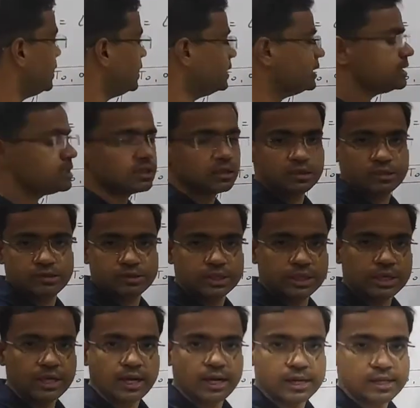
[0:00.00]
and this
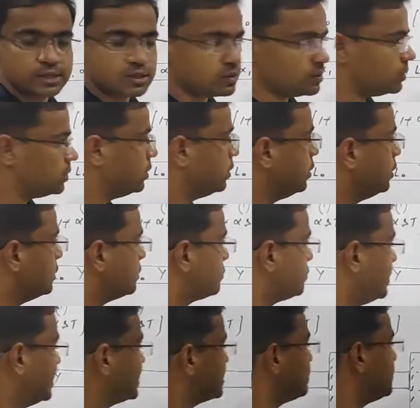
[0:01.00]
situation also. So
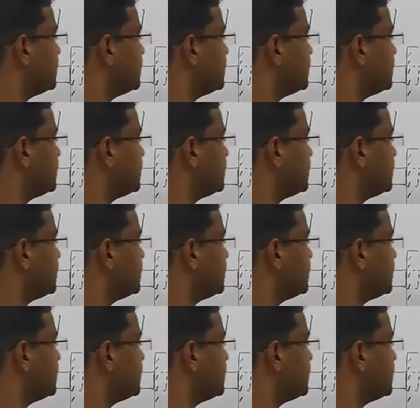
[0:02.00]
next